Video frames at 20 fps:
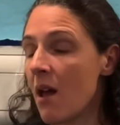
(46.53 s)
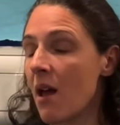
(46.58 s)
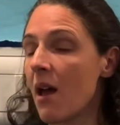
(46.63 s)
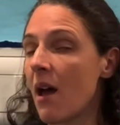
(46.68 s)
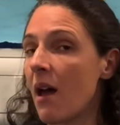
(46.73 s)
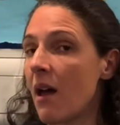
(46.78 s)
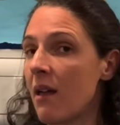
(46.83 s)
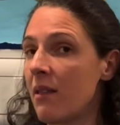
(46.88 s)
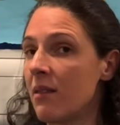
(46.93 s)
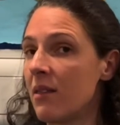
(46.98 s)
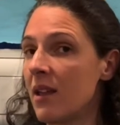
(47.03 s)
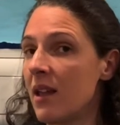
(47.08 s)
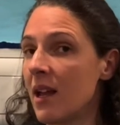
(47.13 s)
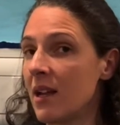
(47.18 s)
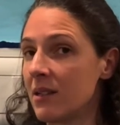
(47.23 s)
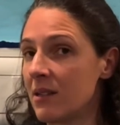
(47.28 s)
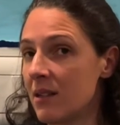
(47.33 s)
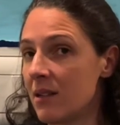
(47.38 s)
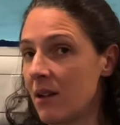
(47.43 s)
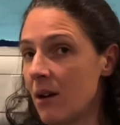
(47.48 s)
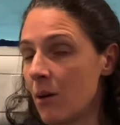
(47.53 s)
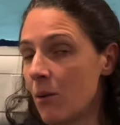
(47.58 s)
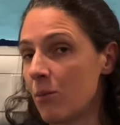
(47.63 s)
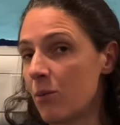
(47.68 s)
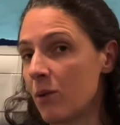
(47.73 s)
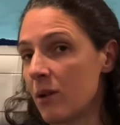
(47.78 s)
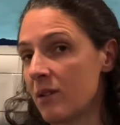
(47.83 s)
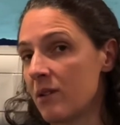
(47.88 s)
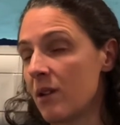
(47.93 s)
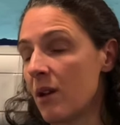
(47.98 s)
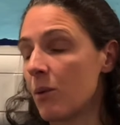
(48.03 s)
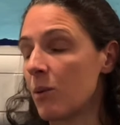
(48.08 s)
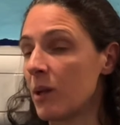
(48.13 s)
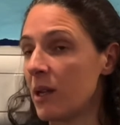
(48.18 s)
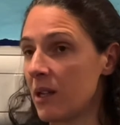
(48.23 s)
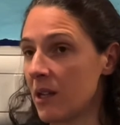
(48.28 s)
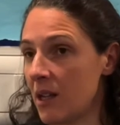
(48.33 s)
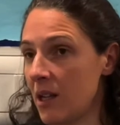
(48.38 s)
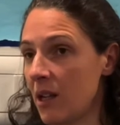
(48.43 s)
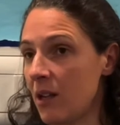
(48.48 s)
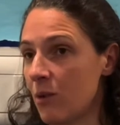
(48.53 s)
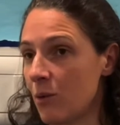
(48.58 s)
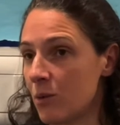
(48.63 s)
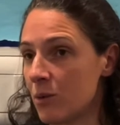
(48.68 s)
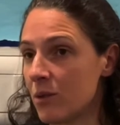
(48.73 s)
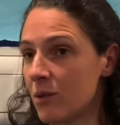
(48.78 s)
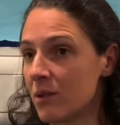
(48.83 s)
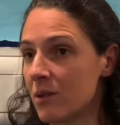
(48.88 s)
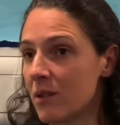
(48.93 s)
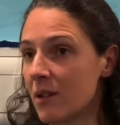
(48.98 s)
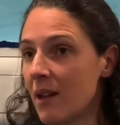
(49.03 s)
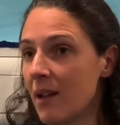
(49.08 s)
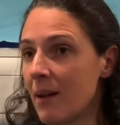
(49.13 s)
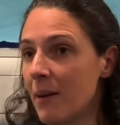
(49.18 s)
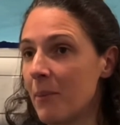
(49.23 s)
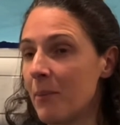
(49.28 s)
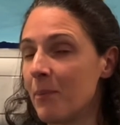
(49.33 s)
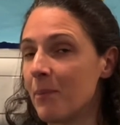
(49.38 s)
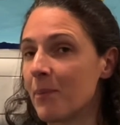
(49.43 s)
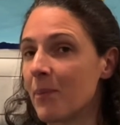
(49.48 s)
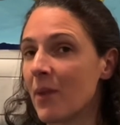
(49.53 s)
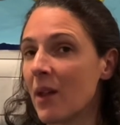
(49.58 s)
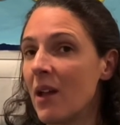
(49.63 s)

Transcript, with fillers: and they ended up with a wee keynotes. Um,